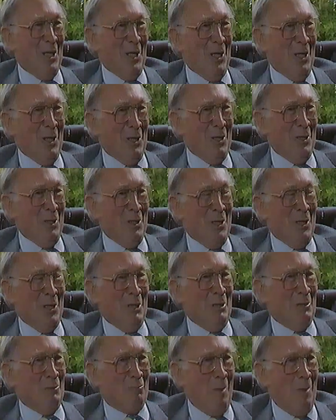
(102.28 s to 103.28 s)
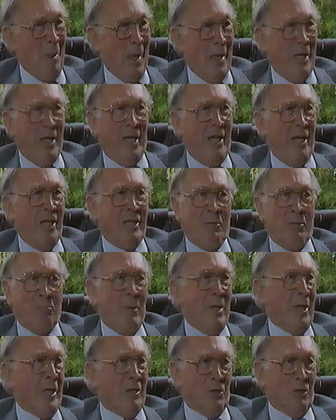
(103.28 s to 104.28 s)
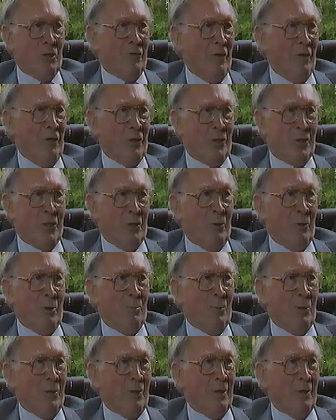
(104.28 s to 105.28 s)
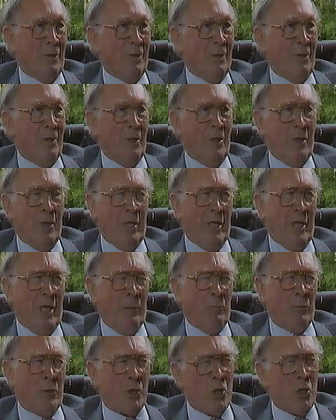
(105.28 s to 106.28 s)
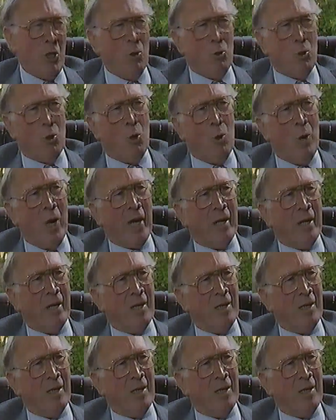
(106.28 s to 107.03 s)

And he did miracles for us, Tony Buck. He was so quick.